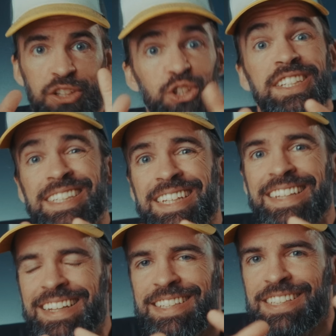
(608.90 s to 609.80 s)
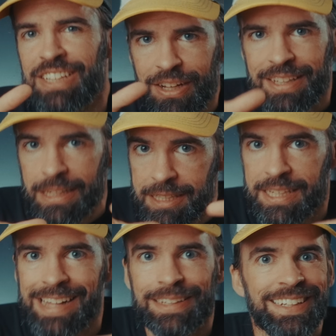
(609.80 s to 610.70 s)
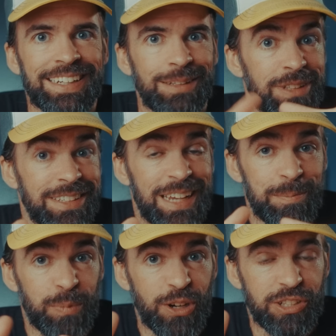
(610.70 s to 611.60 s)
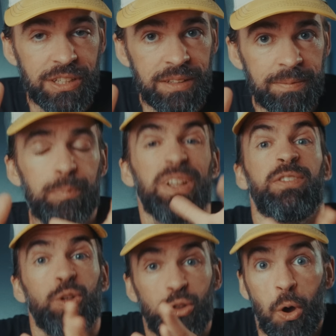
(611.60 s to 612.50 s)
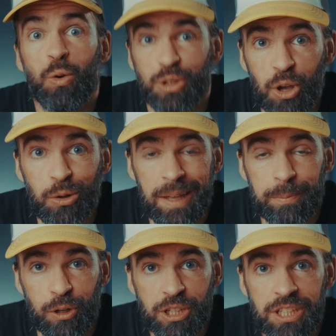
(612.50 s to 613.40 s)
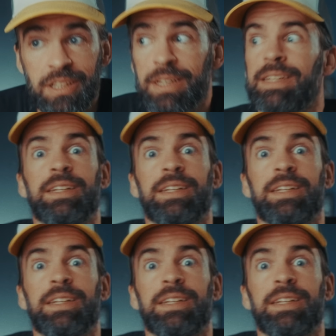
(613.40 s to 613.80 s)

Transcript: you can see that it's not exactly the same person. But if you don't know that person,